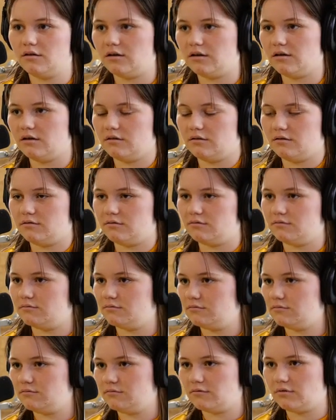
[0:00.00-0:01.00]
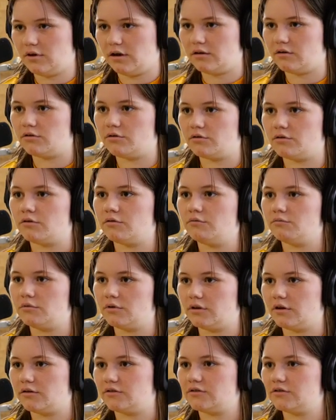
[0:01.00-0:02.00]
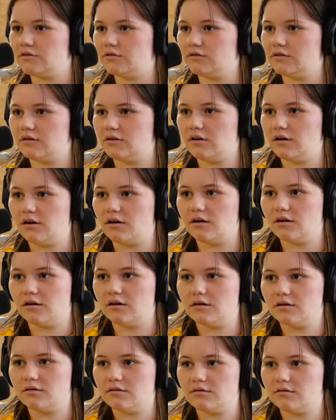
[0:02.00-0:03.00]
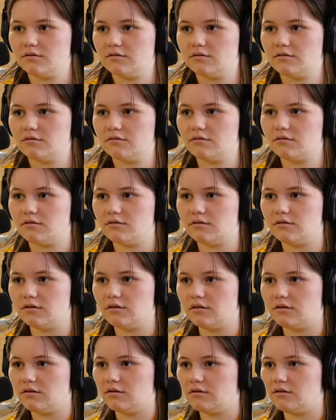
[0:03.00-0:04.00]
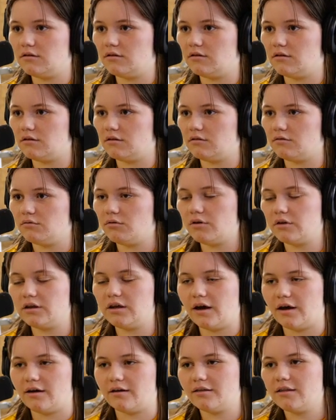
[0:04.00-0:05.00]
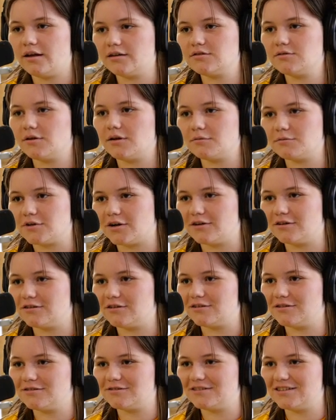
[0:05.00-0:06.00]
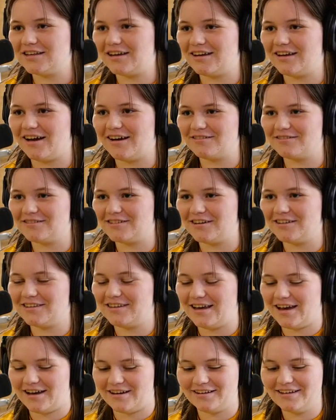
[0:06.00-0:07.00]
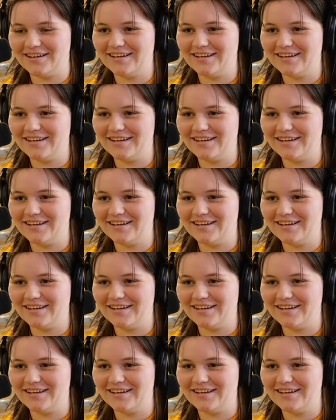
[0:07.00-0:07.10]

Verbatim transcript: In on earth with us uh He's still alive. Well, yeah, that's what I'm trying to yeah. say. I t- yeah.